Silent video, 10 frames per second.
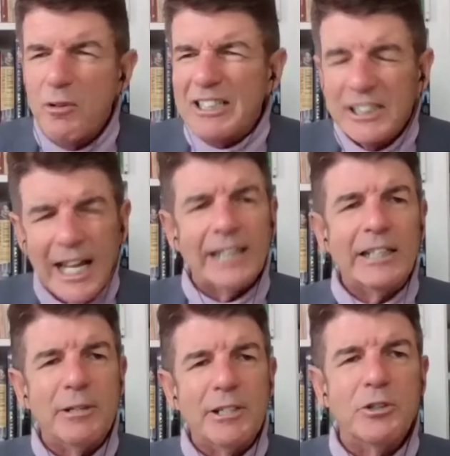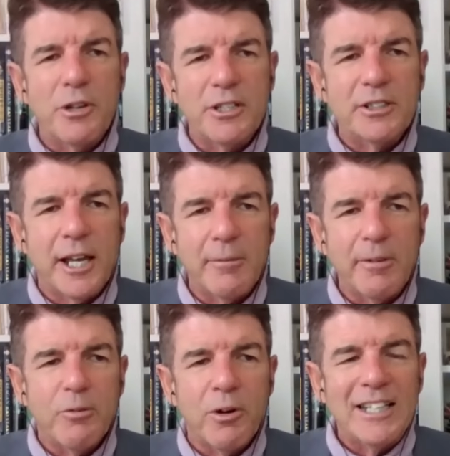I know exactly what he's going to say
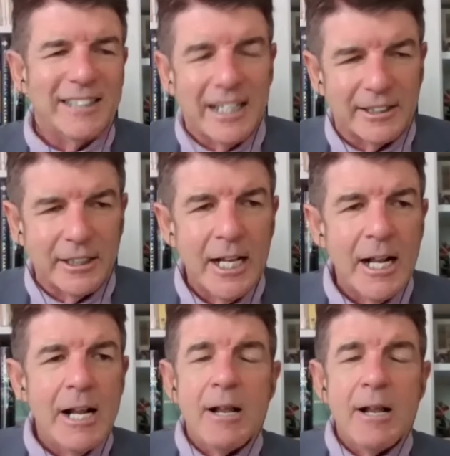before he says it.